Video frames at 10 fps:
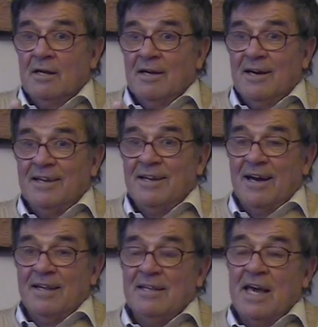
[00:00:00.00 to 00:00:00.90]

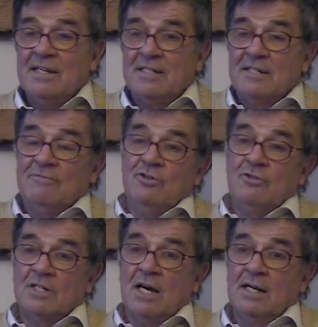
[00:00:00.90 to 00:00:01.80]
and the editor of New
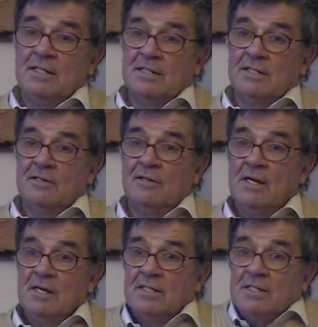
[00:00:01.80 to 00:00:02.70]
Scientist, and
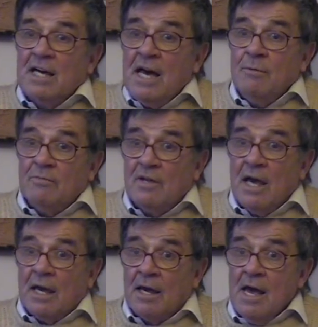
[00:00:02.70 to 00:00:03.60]
it's the same
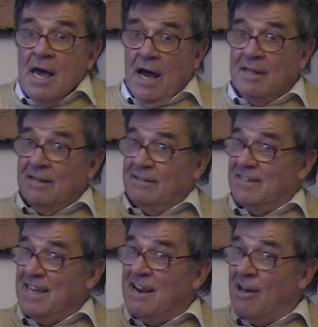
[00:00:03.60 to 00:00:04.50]
thing. And the
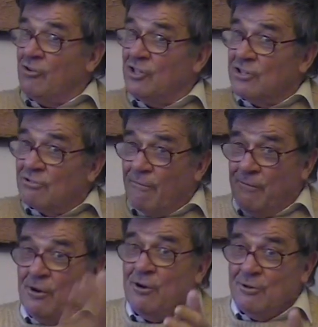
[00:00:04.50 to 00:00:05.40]
theologians
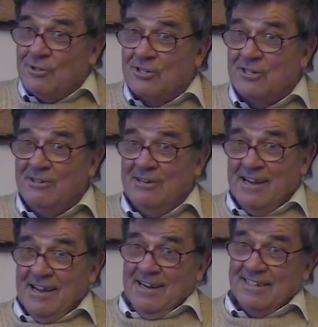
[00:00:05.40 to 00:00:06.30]
refuse to
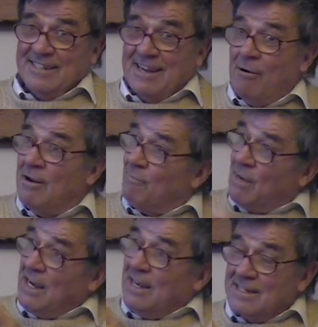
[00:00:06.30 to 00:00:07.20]
go and
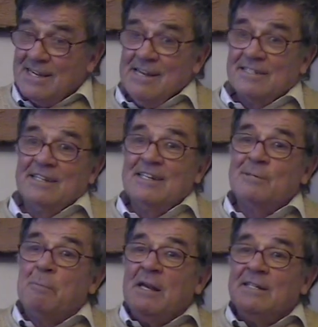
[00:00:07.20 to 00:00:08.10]
meet, so they
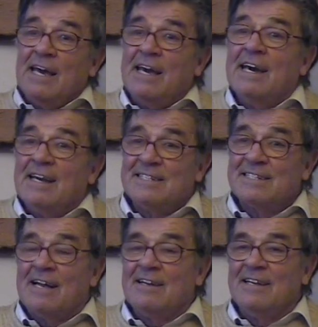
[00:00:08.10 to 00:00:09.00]
spend decades
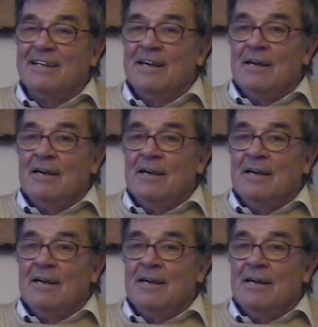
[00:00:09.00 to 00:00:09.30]
studying